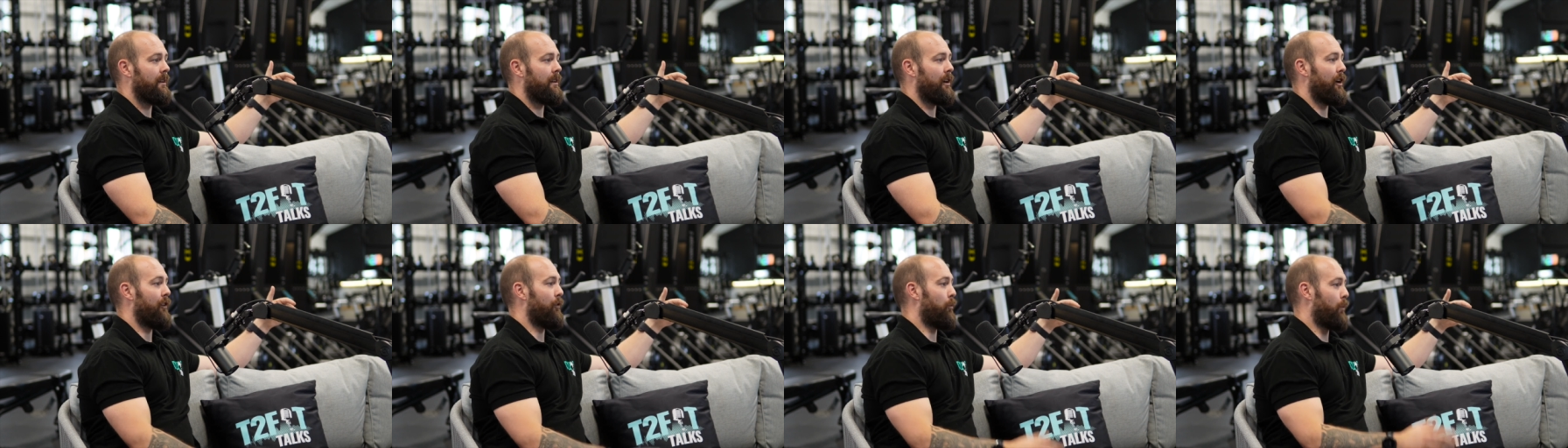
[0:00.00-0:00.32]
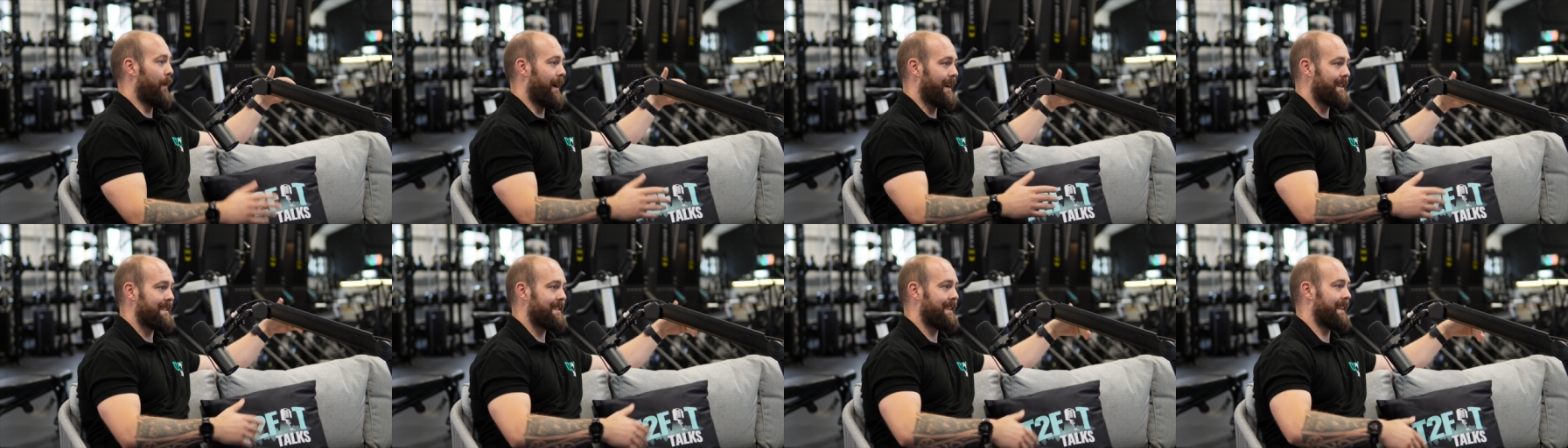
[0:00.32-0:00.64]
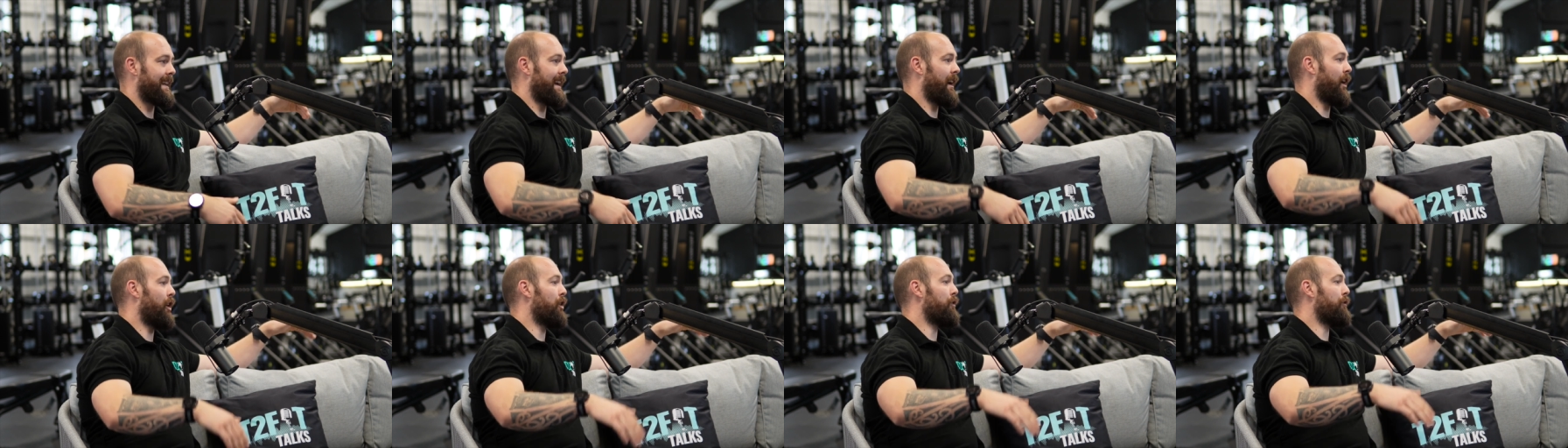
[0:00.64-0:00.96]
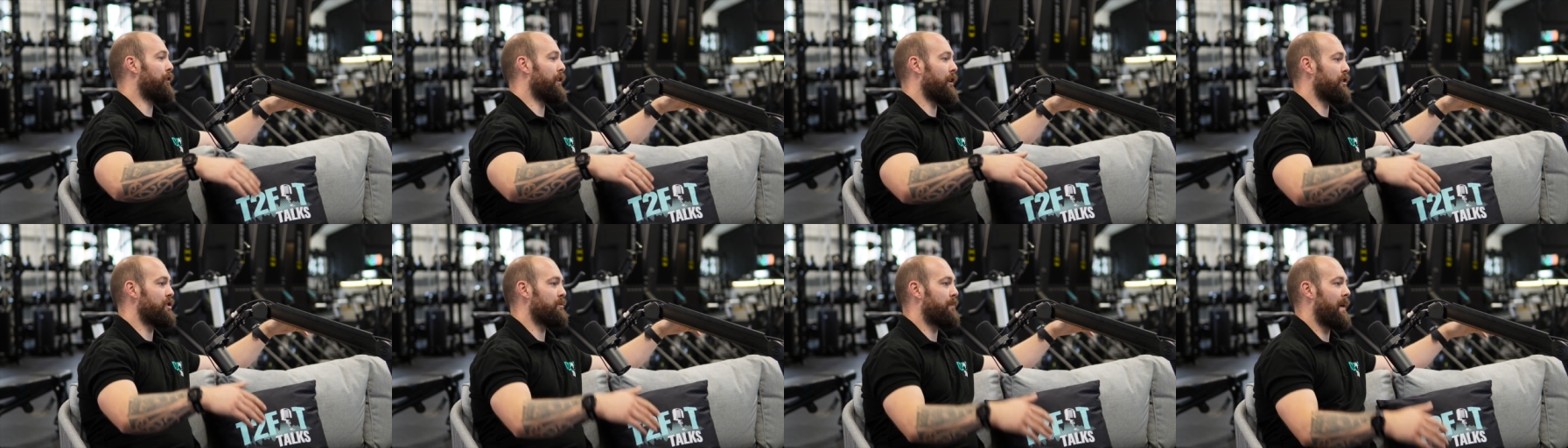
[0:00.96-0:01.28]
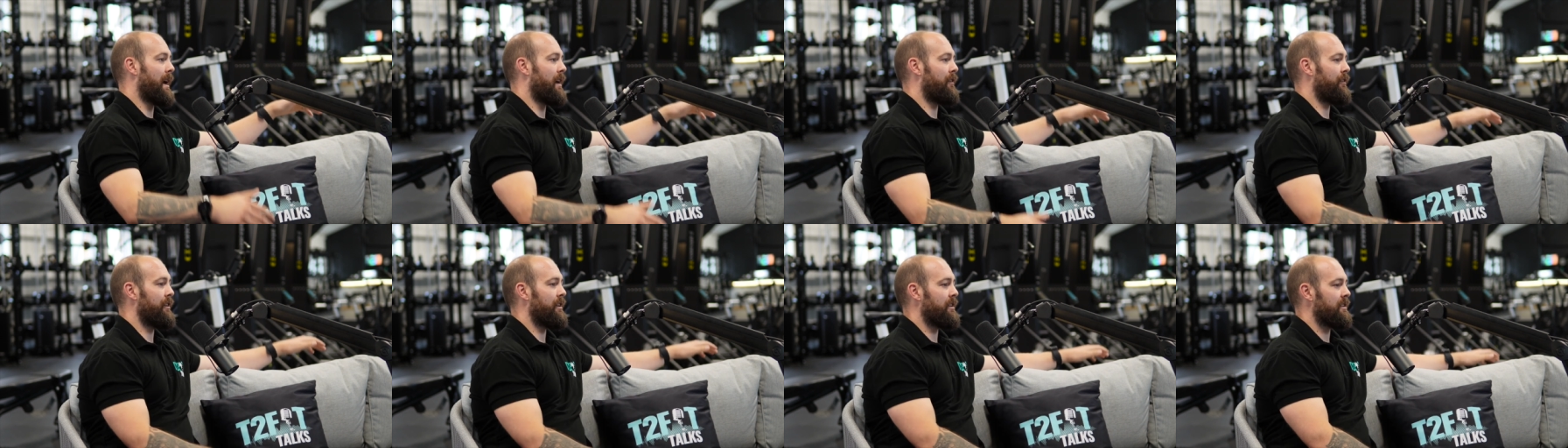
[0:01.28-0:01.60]
of ways to get over those
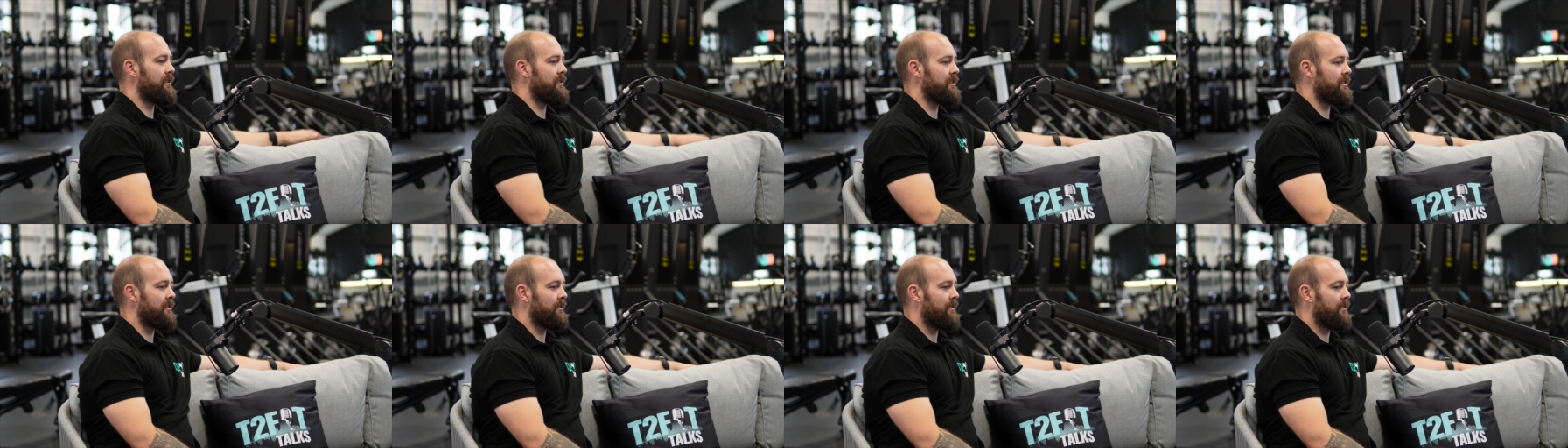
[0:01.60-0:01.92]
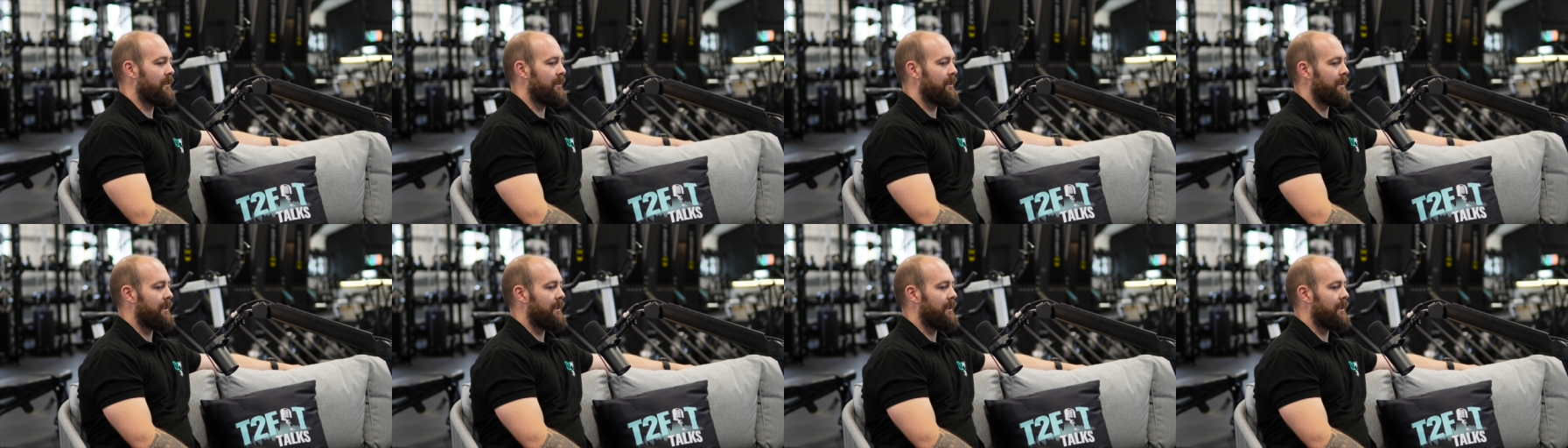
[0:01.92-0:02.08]
barriers.